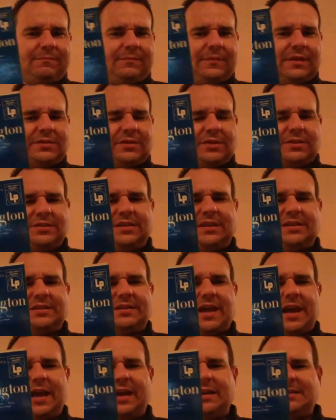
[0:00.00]
It's on Six
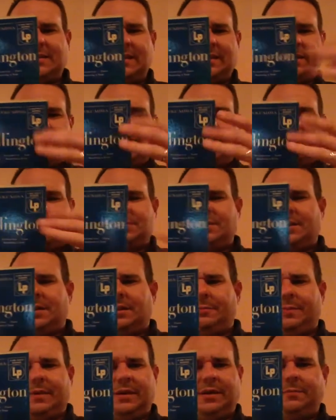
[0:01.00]
Eye. It's not the original
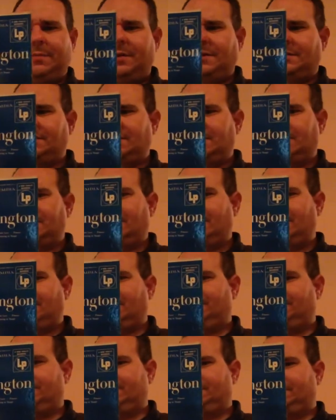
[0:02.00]
LP, but uh,
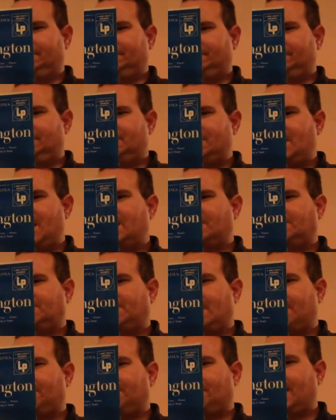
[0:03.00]
jazz for
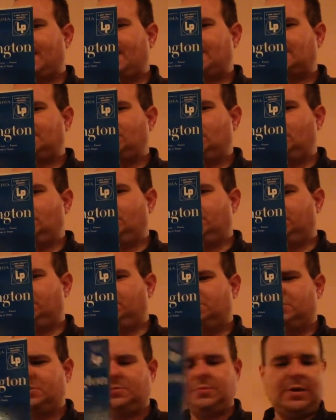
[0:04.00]
that relaxed mood.
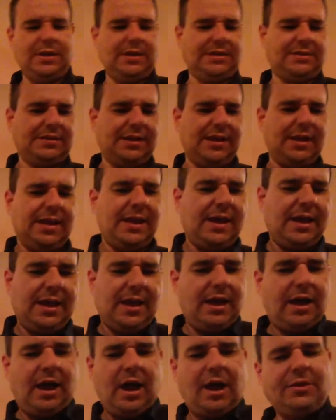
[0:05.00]
Sweet.
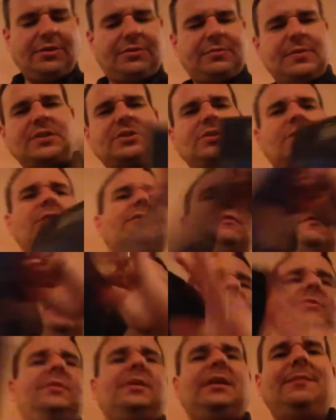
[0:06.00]
On the threshold of a
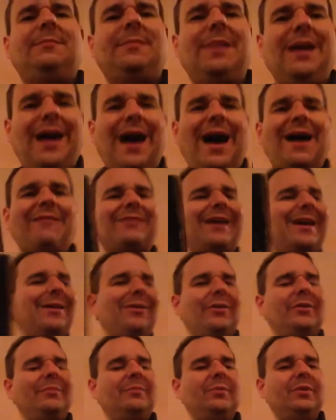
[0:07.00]
dream. I've got
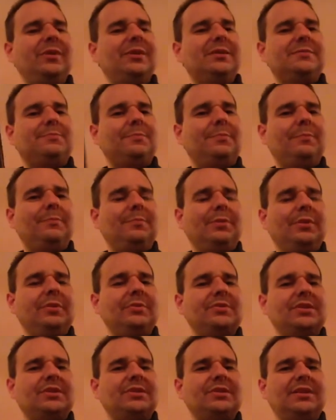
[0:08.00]
all the Moody
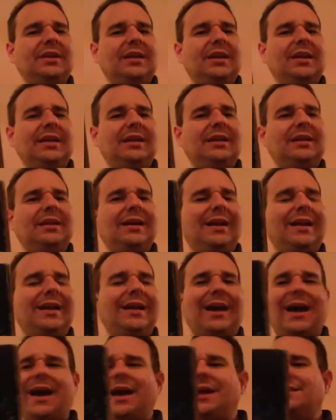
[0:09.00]
blues on CD, and
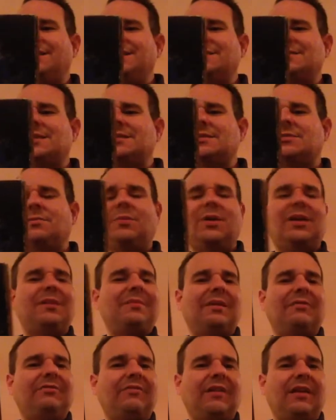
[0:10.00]
I, this isn't one of
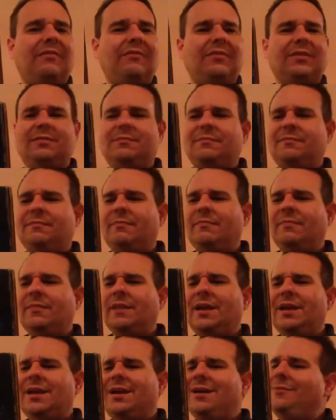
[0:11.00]
my favorite.
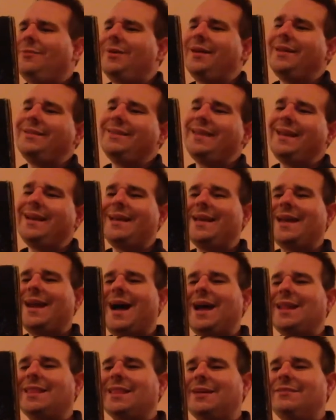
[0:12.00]
Well, then again,
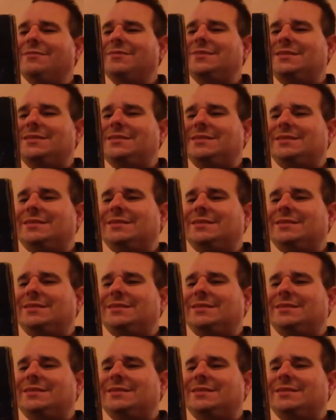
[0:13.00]
I love